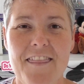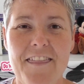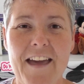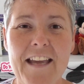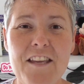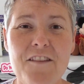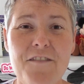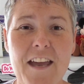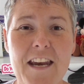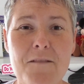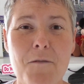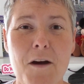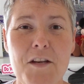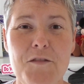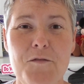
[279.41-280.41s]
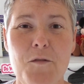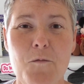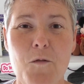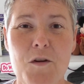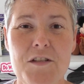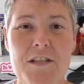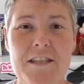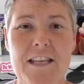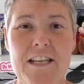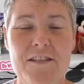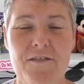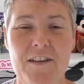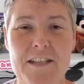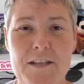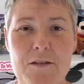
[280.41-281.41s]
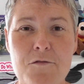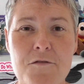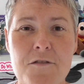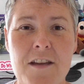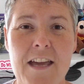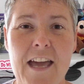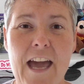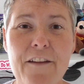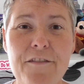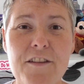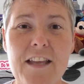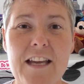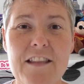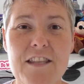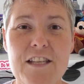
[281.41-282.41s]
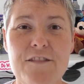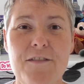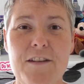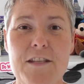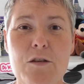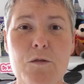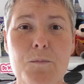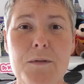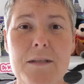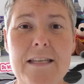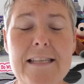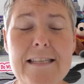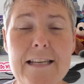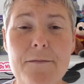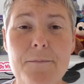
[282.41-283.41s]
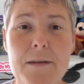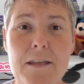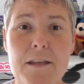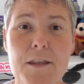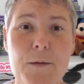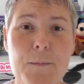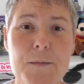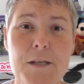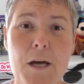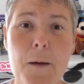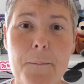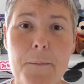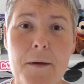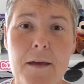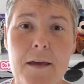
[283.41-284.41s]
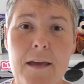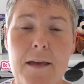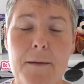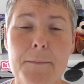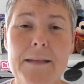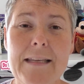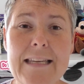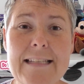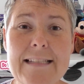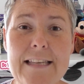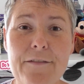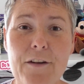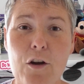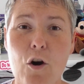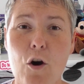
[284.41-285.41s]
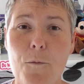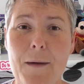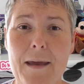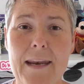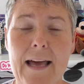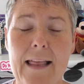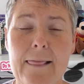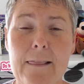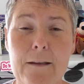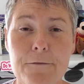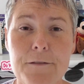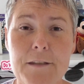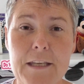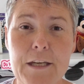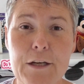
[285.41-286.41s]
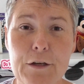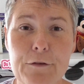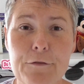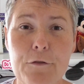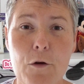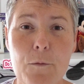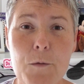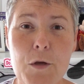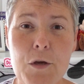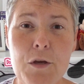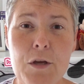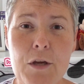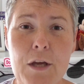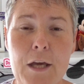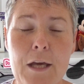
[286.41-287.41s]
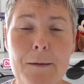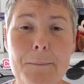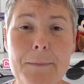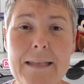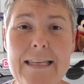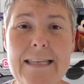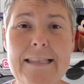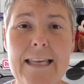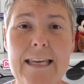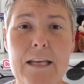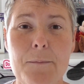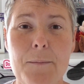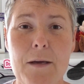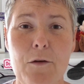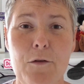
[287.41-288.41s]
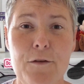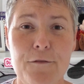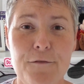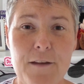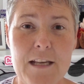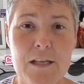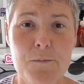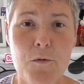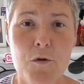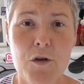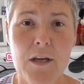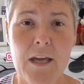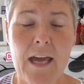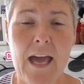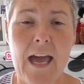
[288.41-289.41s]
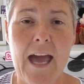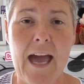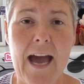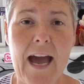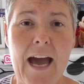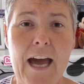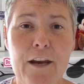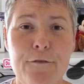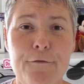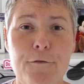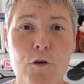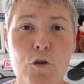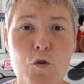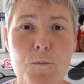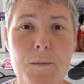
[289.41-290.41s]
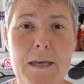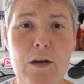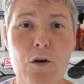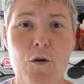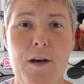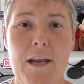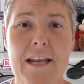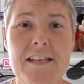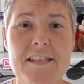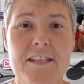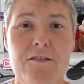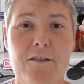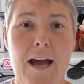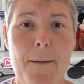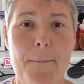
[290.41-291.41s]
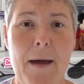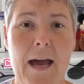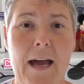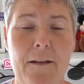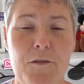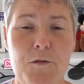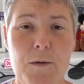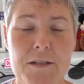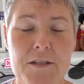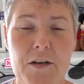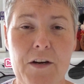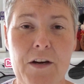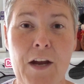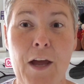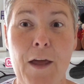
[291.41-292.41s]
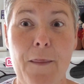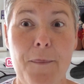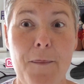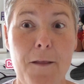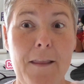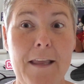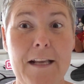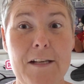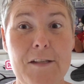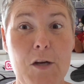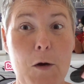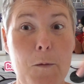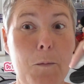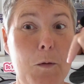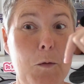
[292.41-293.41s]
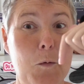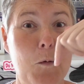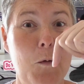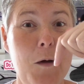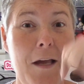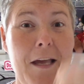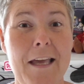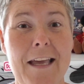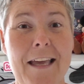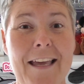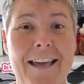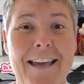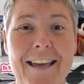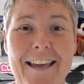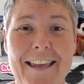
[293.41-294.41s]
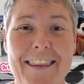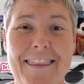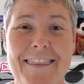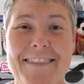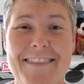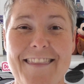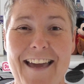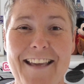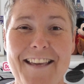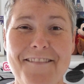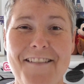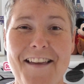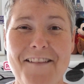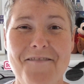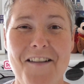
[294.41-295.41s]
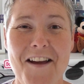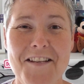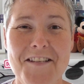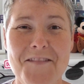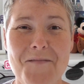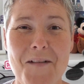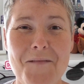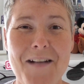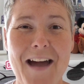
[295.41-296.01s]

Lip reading: Thank you very much for watching this video. If you liked this video, please give me a thumbs up. Please leave a comment. I love to hear from you. Please like me on Facebook and follow me on Instagram and Twitter. The links are below. Thank you very much. Bye